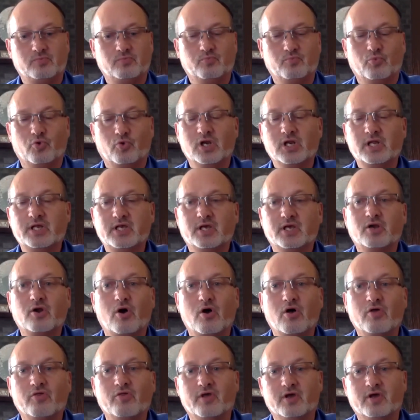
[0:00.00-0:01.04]
really hit
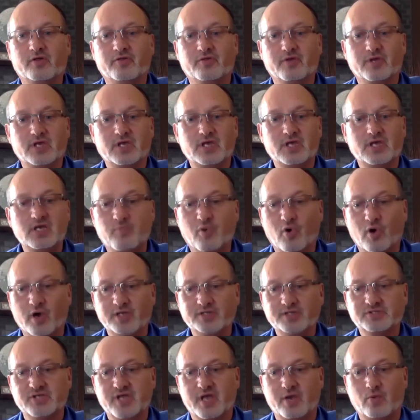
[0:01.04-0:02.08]
all the key
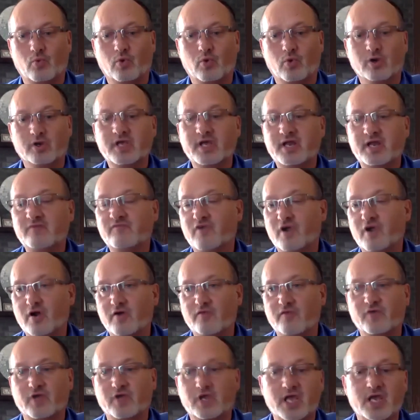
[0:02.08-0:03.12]
points, and we're getting
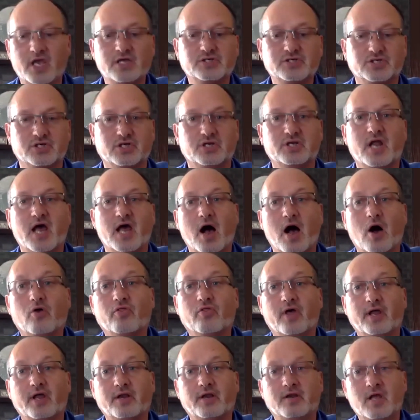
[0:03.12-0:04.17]
verification now
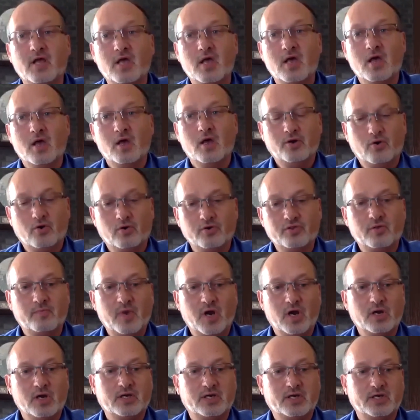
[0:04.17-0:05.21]
that North
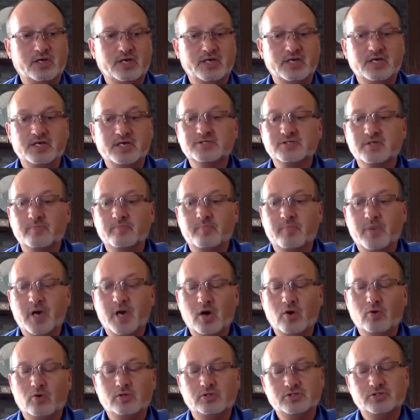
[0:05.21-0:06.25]
America is
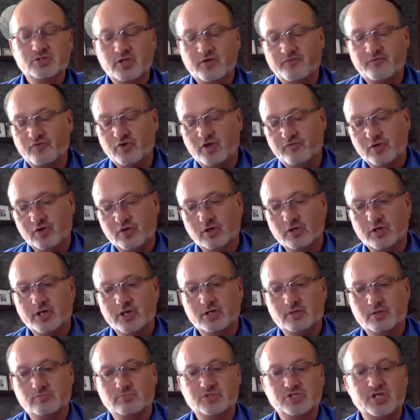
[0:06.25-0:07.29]
about, if you look at,
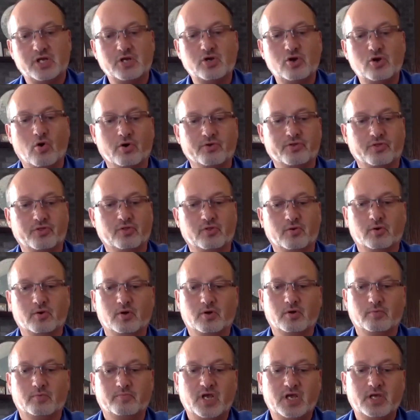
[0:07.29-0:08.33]
say, north of the,